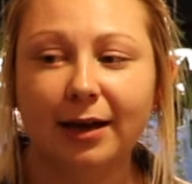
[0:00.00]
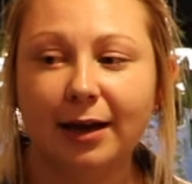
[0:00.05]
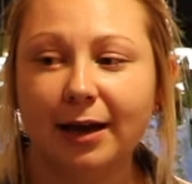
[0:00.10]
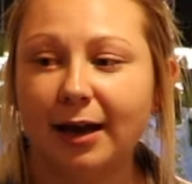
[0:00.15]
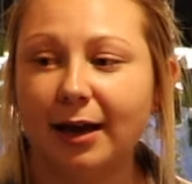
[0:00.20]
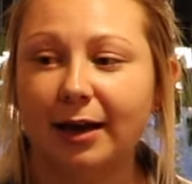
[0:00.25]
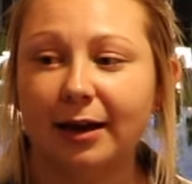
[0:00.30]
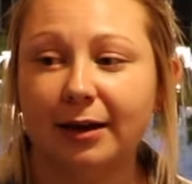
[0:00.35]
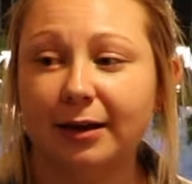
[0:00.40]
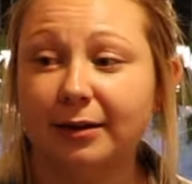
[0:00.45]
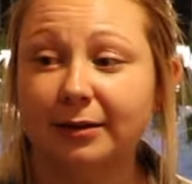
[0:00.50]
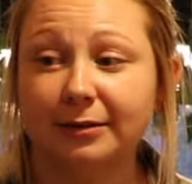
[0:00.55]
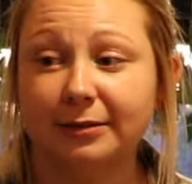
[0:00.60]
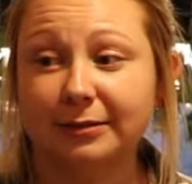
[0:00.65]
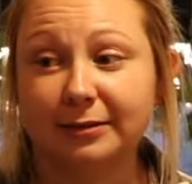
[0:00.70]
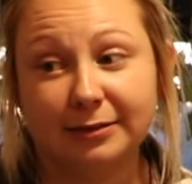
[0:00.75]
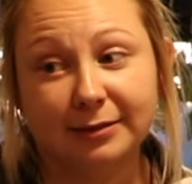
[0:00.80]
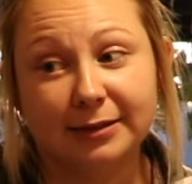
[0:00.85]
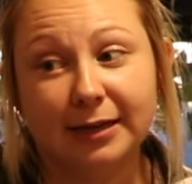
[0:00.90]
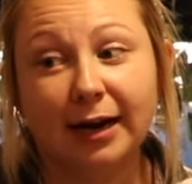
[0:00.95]

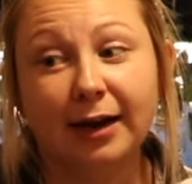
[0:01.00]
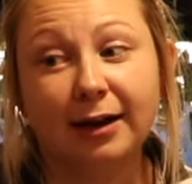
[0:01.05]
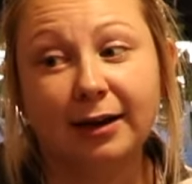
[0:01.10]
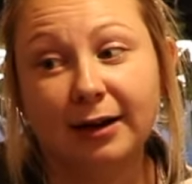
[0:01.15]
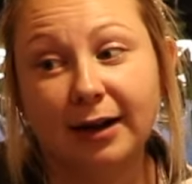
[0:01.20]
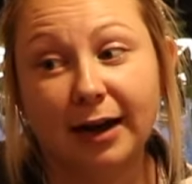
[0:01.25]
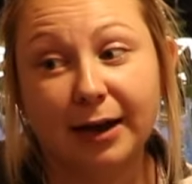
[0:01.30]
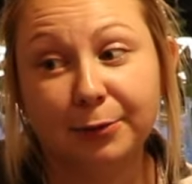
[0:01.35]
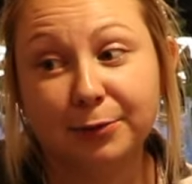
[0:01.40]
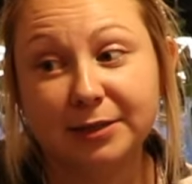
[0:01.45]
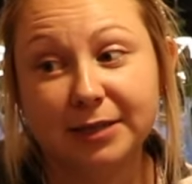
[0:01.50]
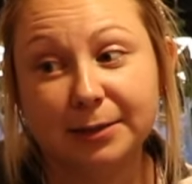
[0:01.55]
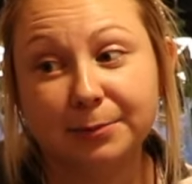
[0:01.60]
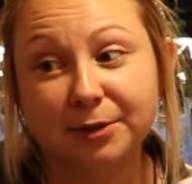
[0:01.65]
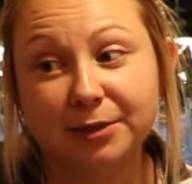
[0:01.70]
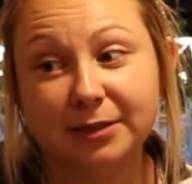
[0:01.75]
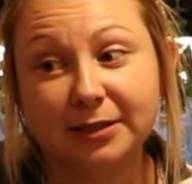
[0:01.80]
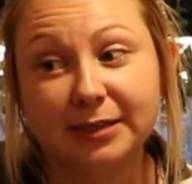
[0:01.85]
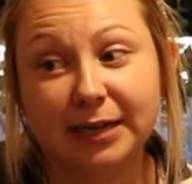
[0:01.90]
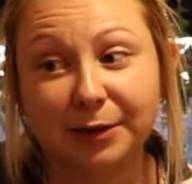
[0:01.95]
And yeah, I was
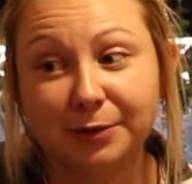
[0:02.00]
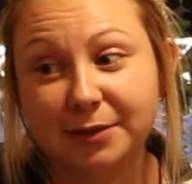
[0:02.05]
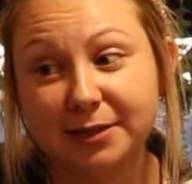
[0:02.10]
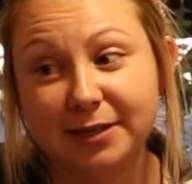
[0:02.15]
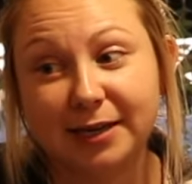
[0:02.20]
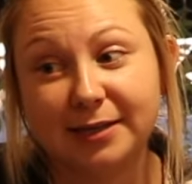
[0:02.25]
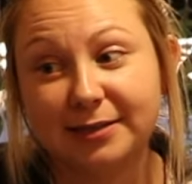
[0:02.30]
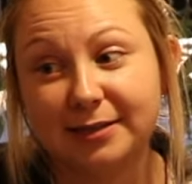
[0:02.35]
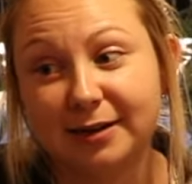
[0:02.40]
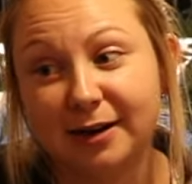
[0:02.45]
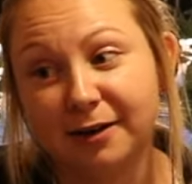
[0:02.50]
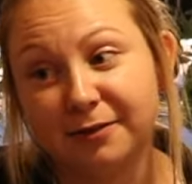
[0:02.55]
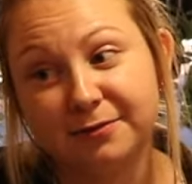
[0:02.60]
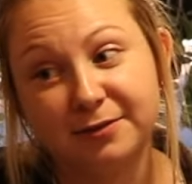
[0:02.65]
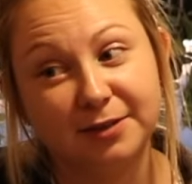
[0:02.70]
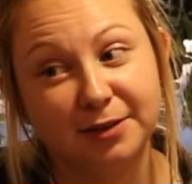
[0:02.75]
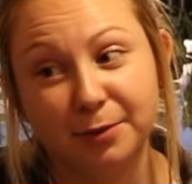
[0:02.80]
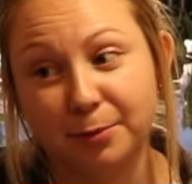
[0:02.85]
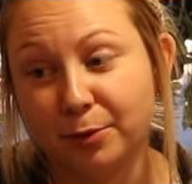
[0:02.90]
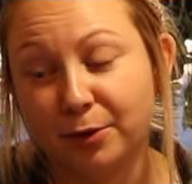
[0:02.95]
able to downsize enough
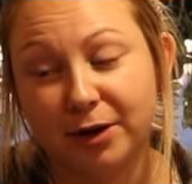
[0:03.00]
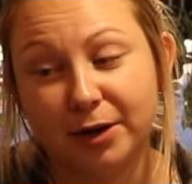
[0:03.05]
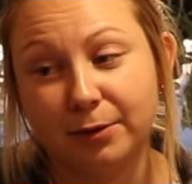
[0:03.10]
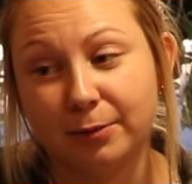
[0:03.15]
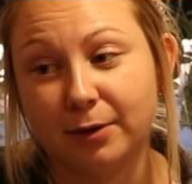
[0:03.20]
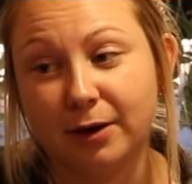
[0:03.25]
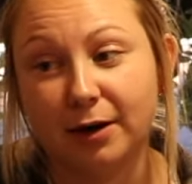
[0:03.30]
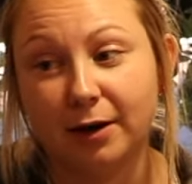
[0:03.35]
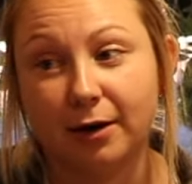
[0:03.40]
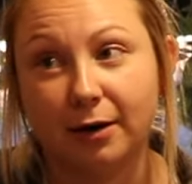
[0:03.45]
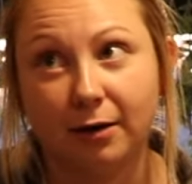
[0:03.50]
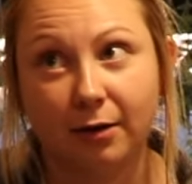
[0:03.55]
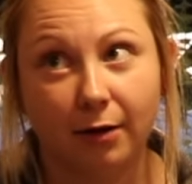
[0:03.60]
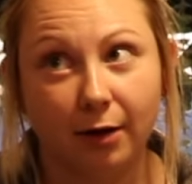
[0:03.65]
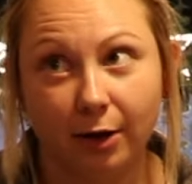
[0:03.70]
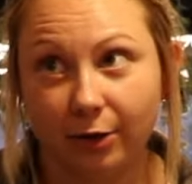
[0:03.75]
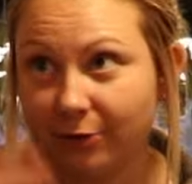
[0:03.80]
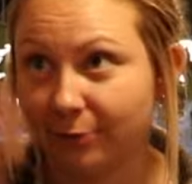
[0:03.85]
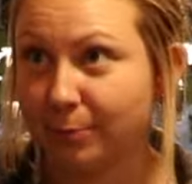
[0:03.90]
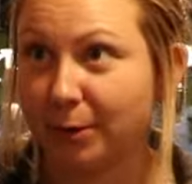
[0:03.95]
to the point where
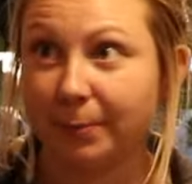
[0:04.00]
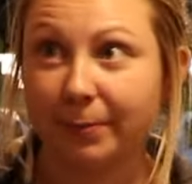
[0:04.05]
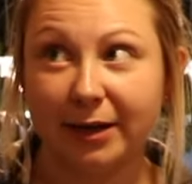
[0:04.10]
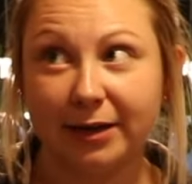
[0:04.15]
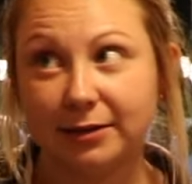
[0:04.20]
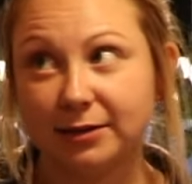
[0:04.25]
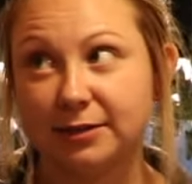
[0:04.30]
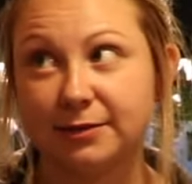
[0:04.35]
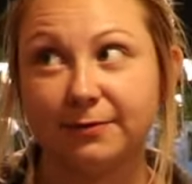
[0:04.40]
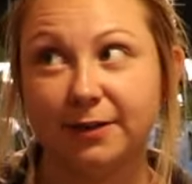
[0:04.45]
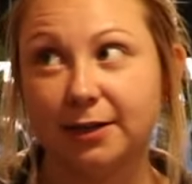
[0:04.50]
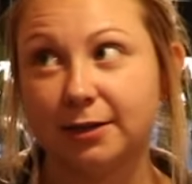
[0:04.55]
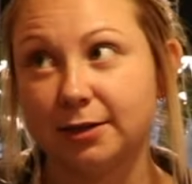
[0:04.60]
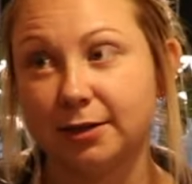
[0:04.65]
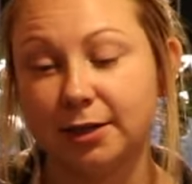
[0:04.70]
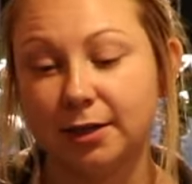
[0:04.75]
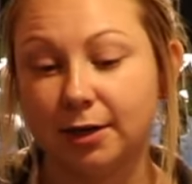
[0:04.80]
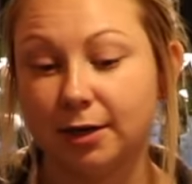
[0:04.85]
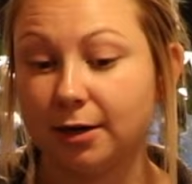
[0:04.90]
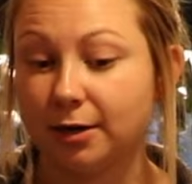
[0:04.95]
all of my pants fit in
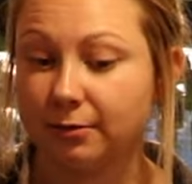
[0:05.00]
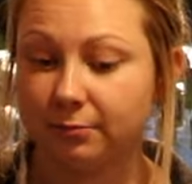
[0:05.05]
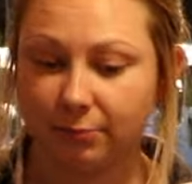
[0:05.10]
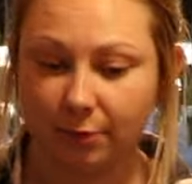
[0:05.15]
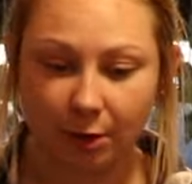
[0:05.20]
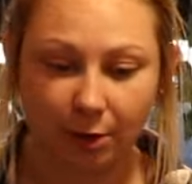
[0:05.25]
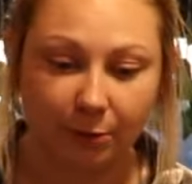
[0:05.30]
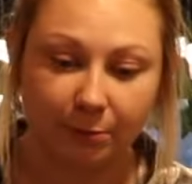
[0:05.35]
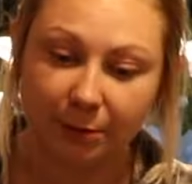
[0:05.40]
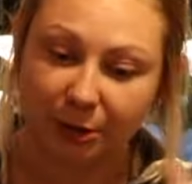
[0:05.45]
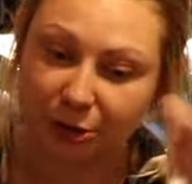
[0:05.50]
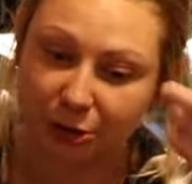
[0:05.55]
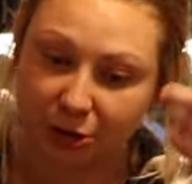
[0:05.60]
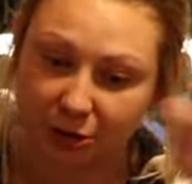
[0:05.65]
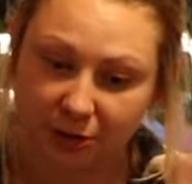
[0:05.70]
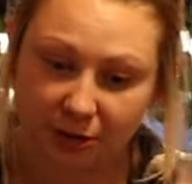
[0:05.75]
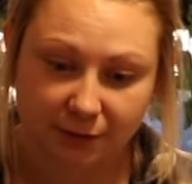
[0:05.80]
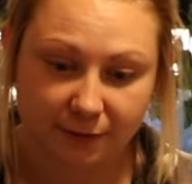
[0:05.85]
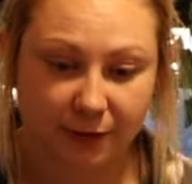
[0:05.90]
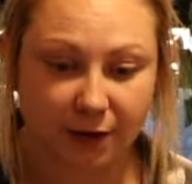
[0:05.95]
here, all of my
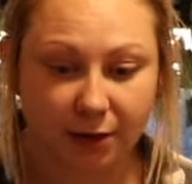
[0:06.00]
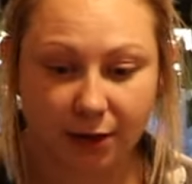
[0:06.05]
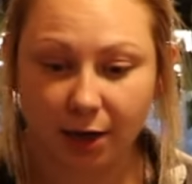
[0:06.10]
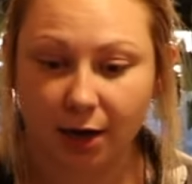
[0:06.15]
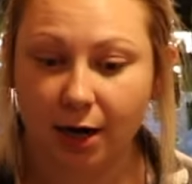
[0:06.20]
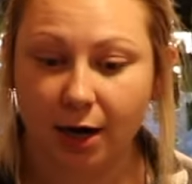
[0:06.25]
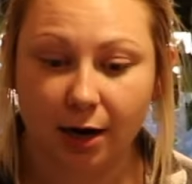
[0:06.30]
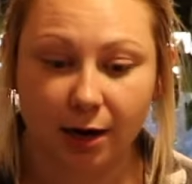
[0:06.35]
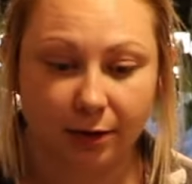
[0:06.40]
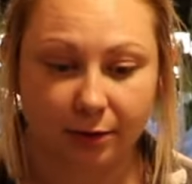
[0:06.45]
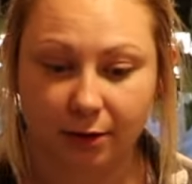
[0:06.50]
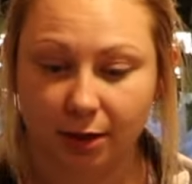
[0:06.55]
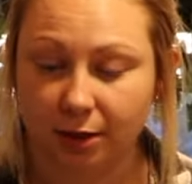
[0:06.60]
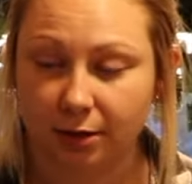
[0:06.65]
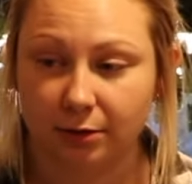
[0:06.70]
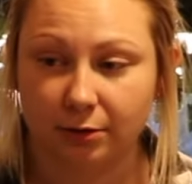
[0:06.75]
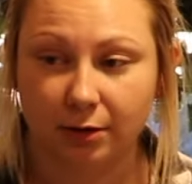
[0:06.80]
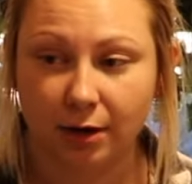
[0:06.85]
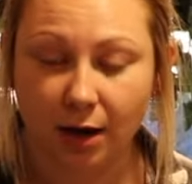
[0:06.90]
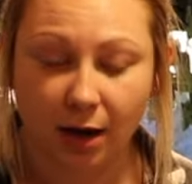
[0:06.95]
shirts fit there, and
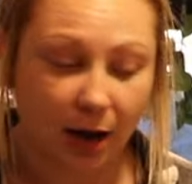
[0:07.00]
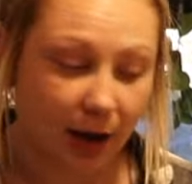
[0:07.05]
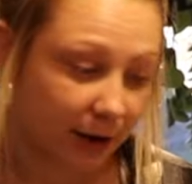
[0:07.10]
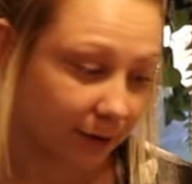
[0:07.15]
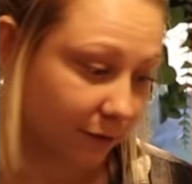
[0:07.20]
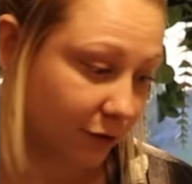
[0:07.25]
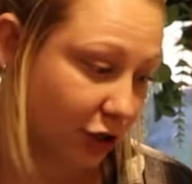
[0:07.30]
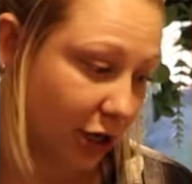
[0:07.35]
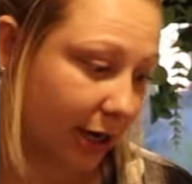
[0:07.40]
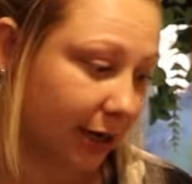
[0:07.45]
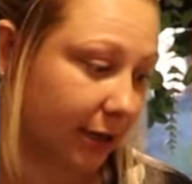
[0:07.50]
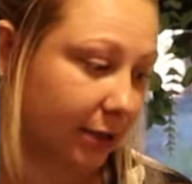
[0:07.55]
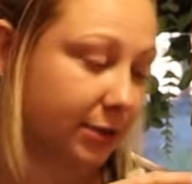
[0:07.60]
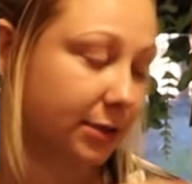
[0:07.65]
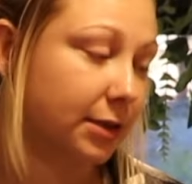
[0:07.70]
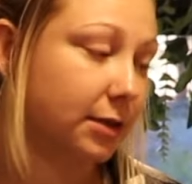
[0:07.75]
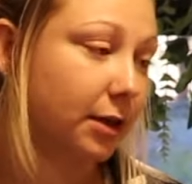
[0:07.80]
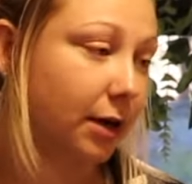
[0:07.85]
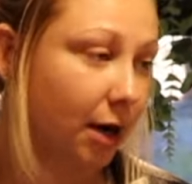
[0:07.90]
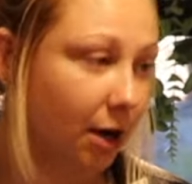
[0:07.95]
then I have jackets
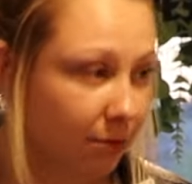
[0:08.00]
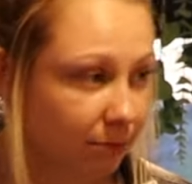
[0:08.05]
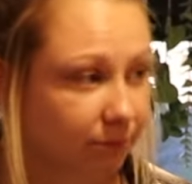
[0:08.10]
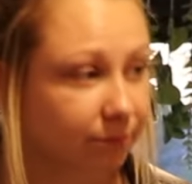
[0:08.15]
in there.